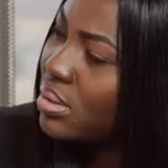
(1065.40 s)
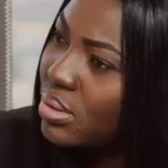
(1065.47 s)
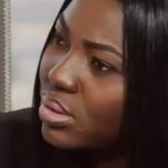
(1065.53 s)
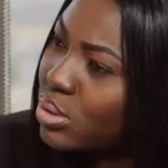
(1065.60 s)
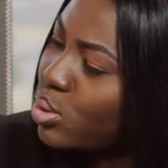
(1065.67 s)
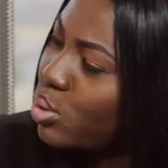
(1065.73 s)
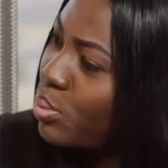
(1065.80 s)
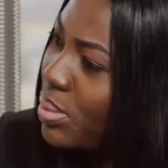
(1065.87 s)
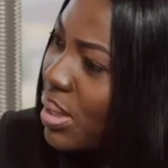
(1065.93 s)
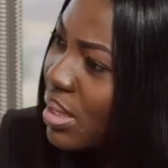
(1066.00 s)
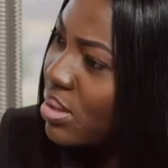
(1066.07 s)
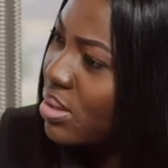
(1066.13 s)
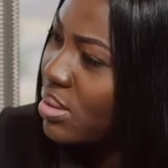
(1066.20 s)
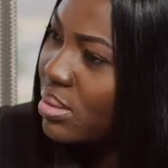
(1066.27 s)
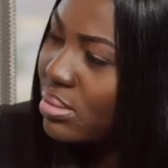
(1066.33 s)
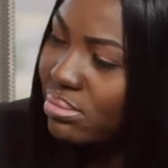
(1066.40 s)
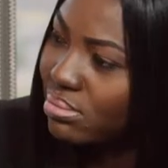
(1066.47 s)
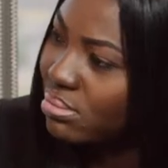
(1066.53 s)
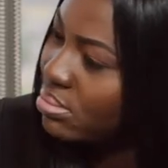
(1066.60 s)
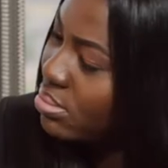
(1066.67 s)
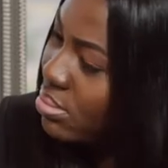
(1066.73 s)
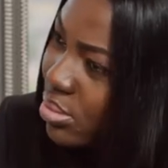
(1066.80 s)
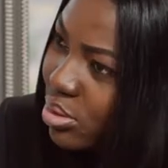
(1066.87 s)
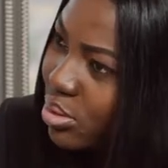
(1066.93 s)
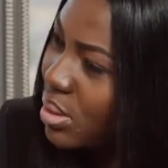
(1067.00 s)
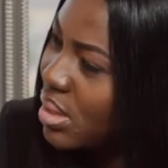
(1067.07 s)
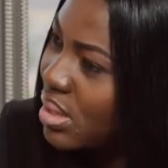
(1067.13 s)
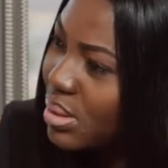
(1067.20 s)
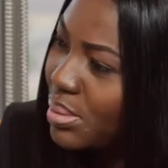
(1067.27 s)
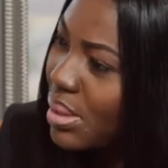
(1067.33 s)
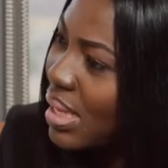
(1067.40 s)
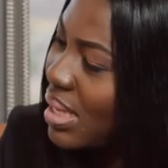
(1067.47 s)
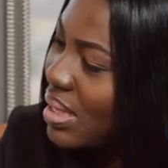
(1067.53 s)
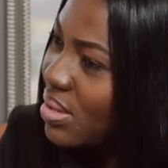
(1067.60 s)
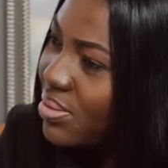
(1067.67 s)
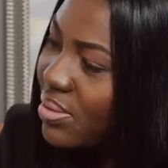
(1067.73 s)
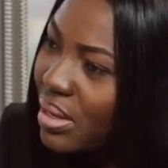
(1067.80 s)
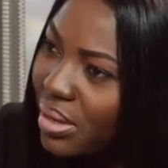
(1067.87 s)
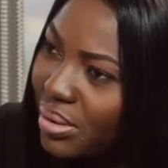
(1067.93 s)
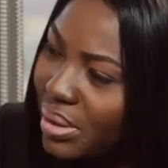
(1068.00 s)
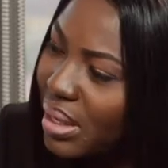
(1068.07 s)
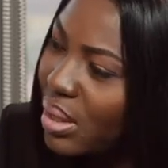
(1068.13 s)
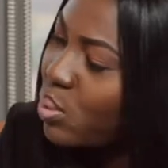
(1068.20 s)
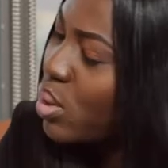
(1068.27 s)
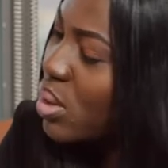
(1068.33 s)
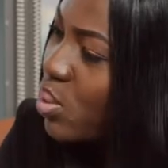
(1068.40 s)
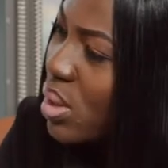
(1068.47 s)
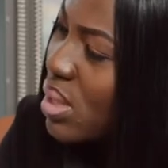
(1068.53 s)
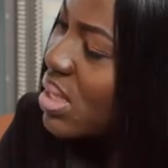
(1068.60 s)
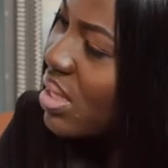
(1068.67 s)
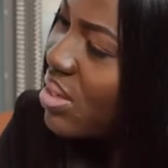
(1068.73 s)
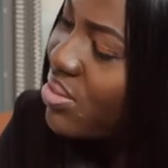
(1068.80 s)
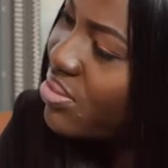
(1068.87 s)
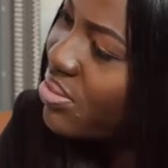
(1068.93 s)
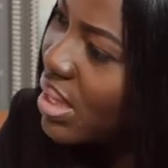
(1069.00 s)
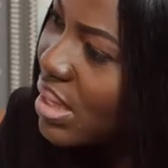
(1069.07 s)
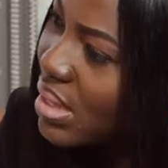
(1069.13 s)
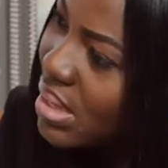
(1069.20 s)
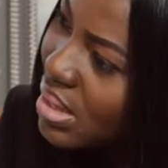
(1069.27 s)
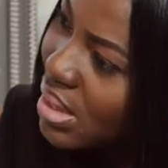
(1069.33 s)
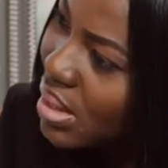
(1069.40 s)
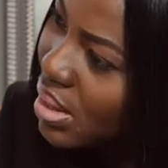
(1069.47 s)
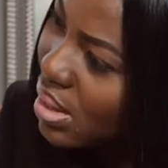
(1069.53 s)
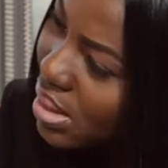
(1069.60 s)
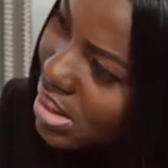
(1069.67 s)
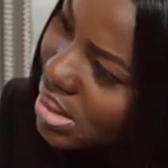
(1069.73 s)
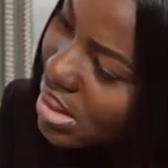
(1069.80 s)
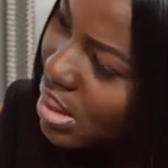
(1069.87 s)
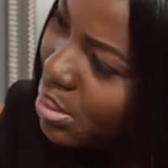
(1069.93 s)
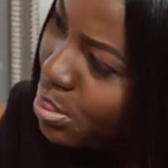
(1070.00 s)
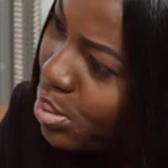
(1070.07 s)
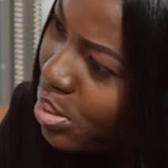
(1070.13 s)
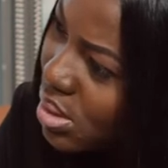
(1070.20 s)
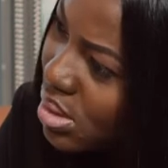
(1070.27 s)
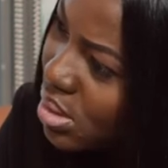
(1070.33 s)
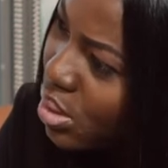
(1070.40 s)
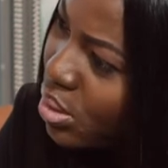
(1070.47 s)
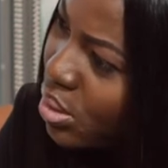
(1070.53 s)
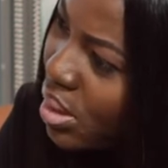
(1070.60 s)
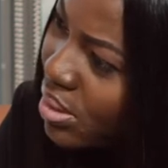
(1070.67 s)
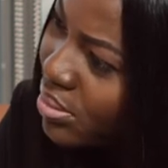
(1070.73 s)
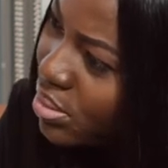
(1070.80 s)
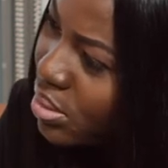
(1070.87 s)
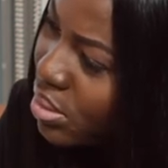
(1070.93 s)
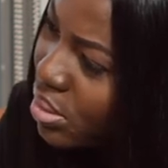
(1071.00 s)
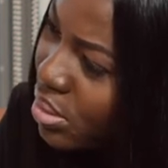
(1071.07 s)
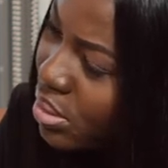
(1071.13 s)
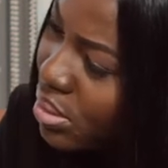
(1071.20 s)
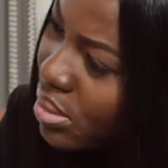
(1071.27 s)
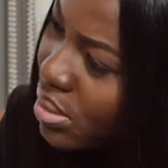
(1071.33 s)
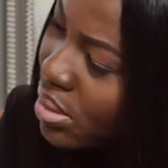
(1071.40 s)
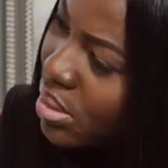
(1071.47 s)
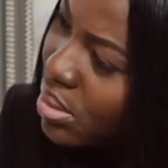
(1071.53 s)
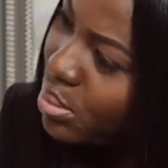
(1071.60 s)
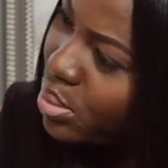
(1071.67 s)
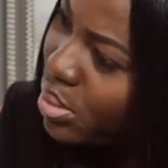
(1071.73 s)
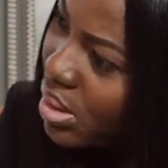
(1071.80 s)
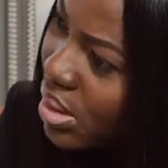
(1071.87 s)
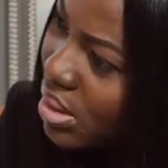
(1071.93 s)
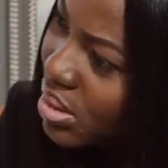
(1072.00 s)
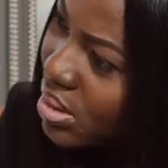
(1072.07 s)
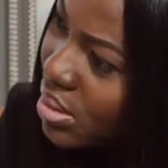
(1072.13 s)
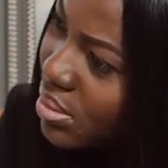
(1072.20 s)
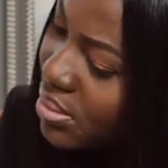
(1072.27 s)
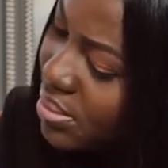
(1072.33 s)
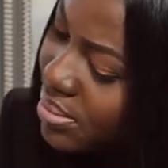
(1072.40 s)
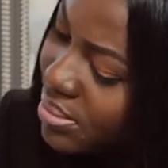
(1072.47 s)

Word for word: to go back to doing some gas flaring. What, what's the effect that this import is going to have on your production?